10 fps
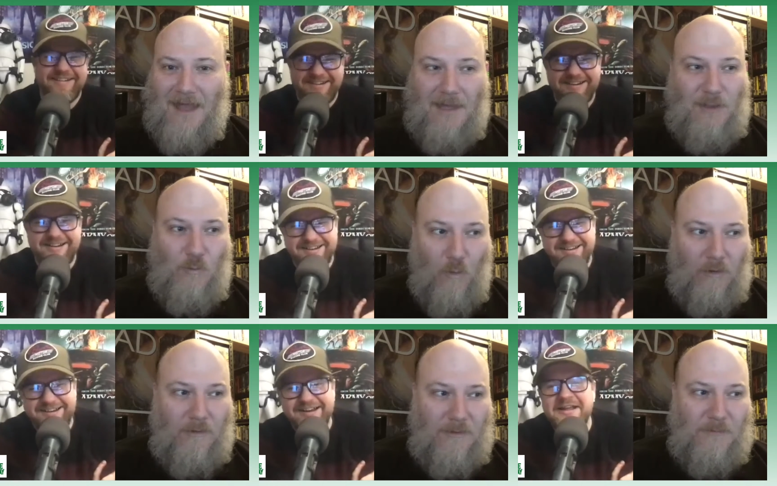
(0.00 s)
Speaker 1: You
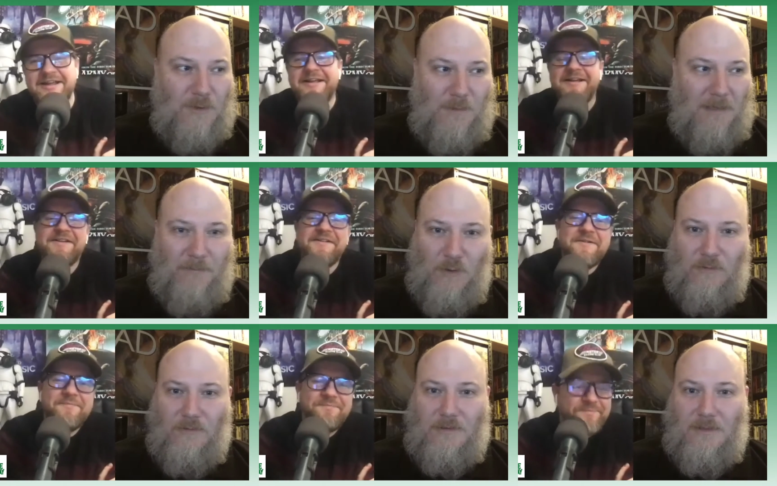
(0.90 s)
wanted them to be
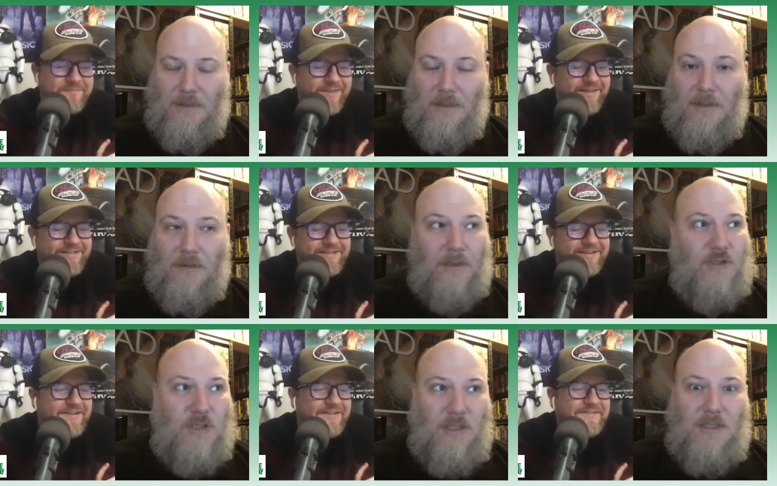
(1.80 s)
abused. Like
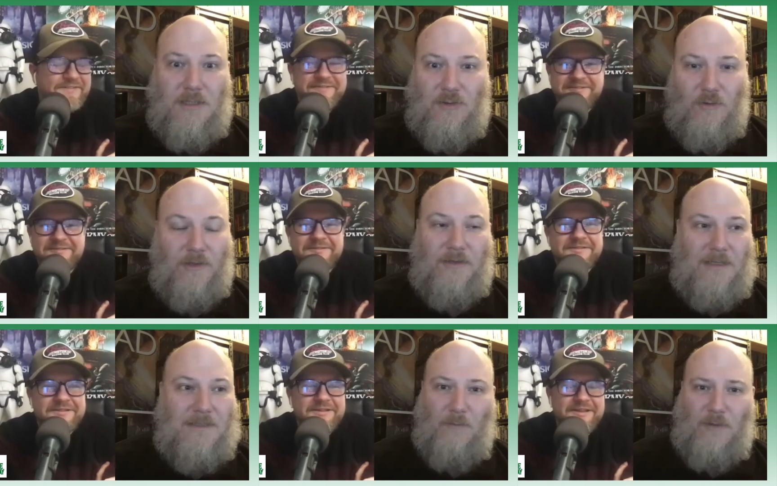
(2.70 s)
Jesus, so, like
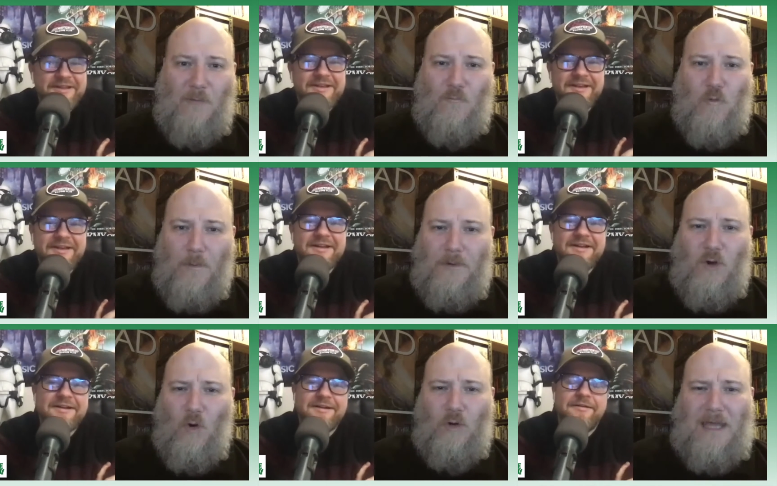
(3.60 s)
that, that woman
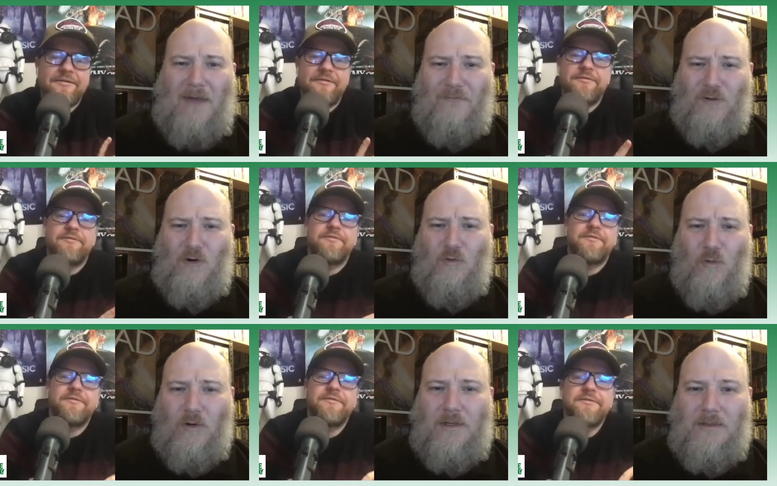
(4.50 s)
calling out for a
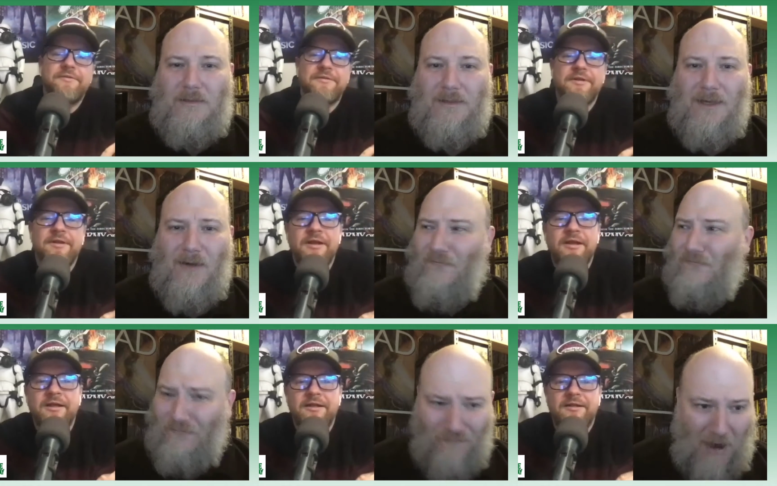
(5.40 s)
quarter.
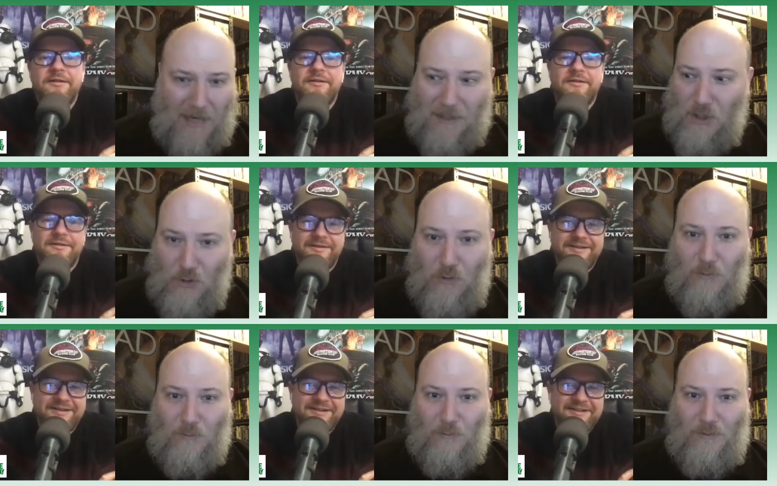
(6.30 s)
Speaker 2: Fuck
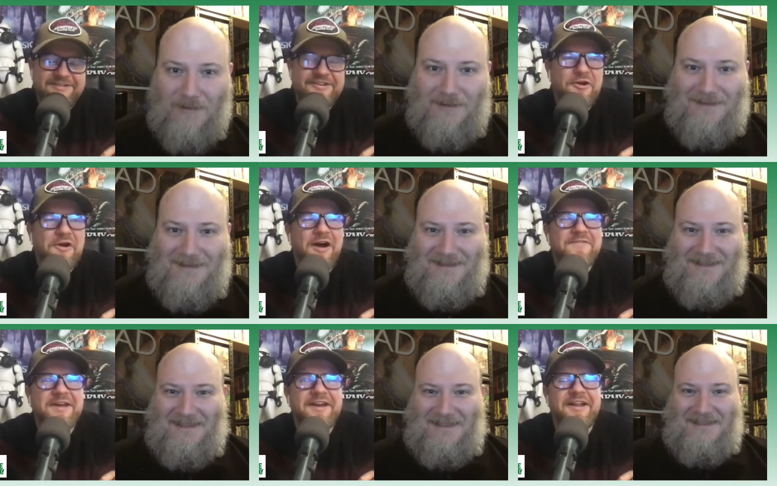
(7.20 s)
you so
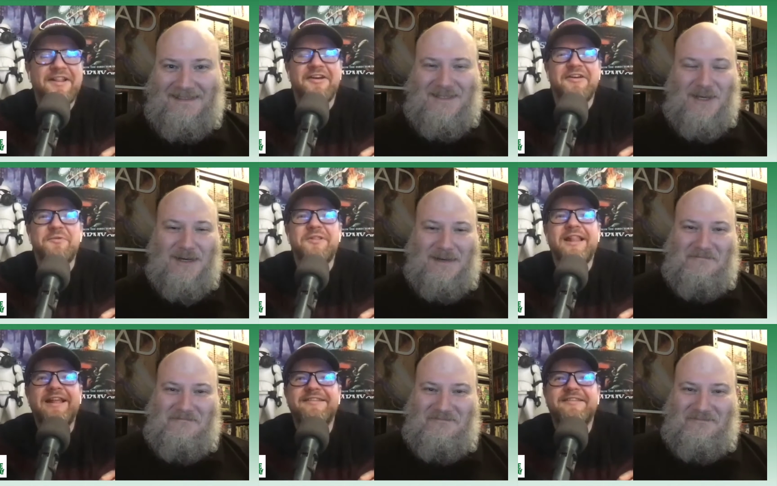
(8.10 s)
I'm gonna look.
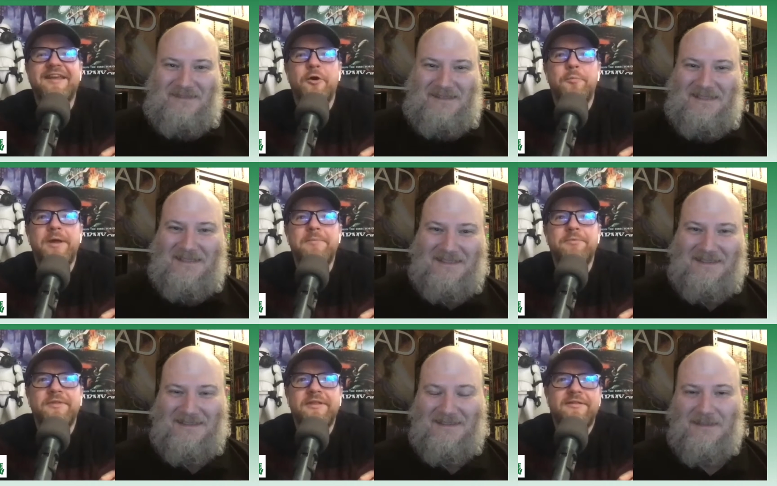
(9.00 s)
Let's tell
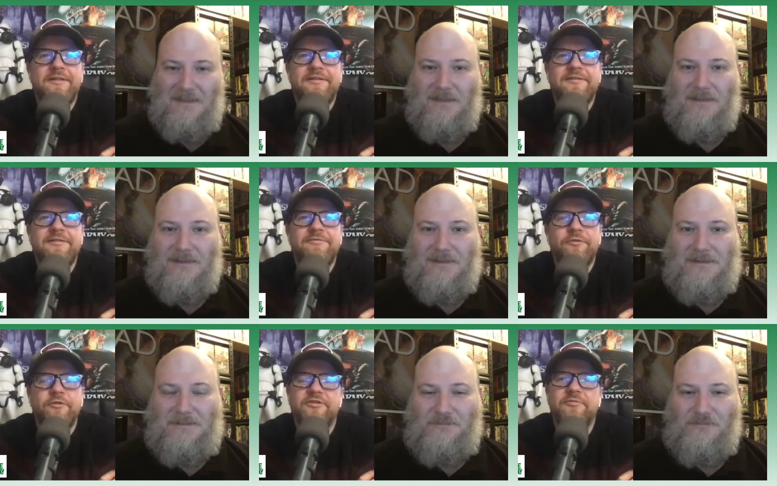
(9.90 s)
people th- this is
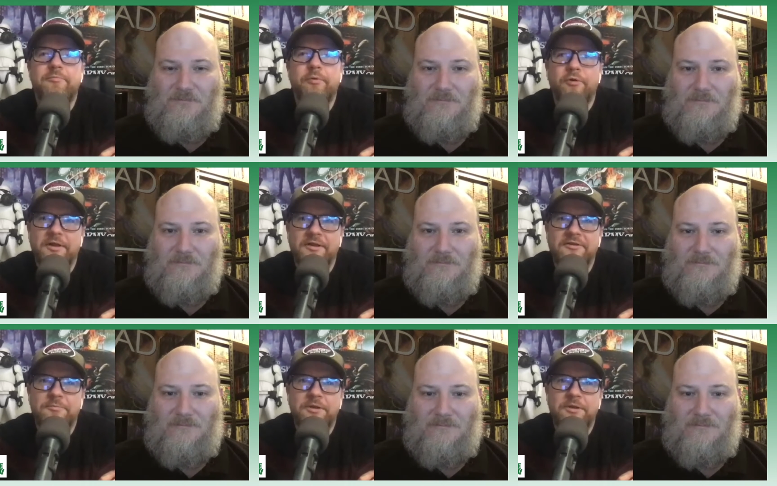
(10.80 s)
full of spoilers